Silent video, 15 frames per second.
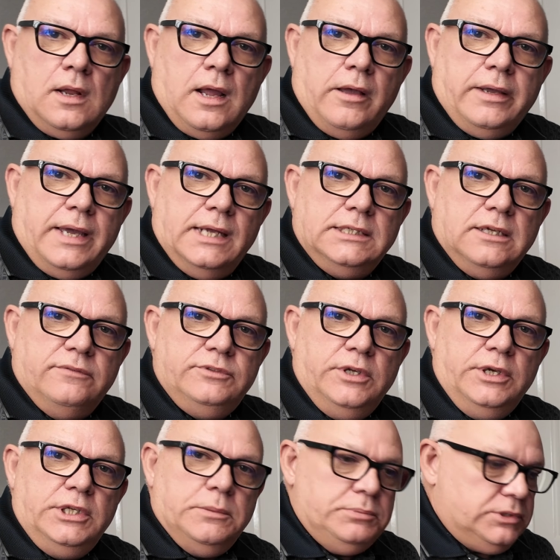Okay, so I've
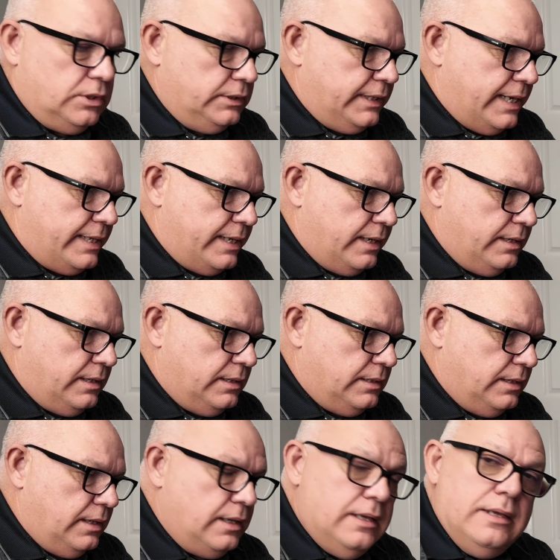turned it upside down and
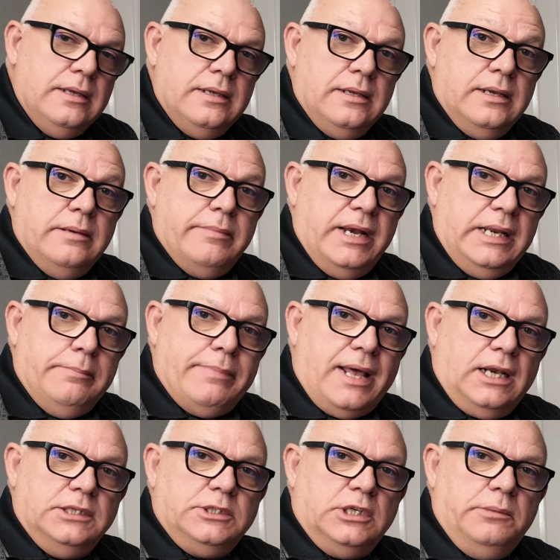then made it
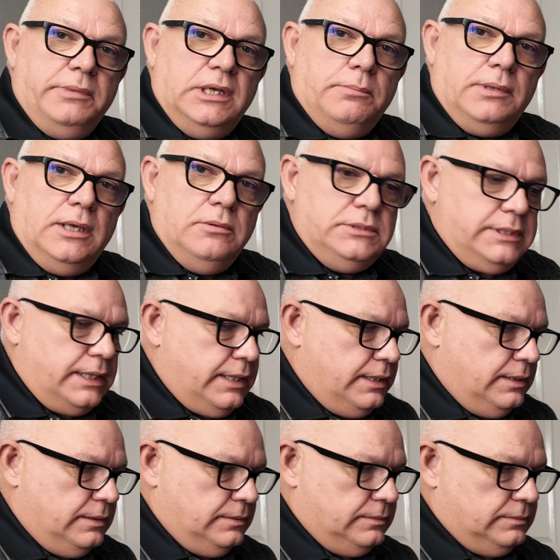balance on a bit of blue tack.
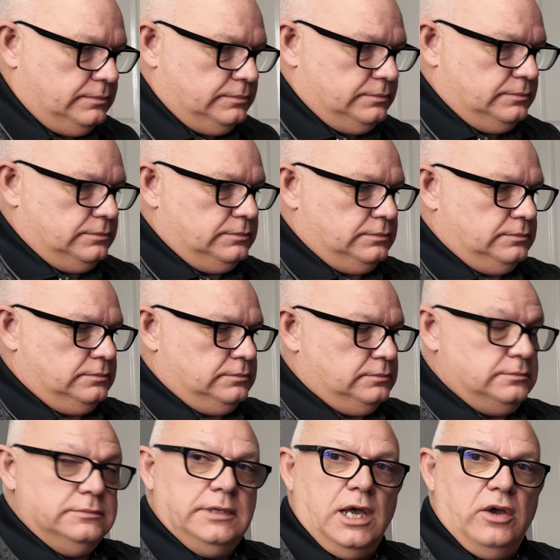
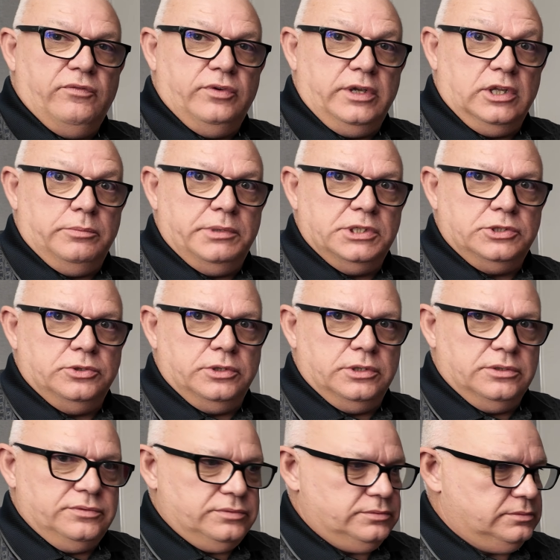Hopefully it'll be strong
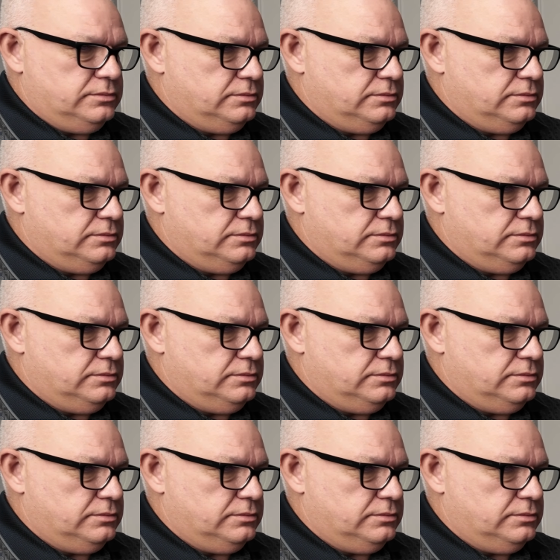enough.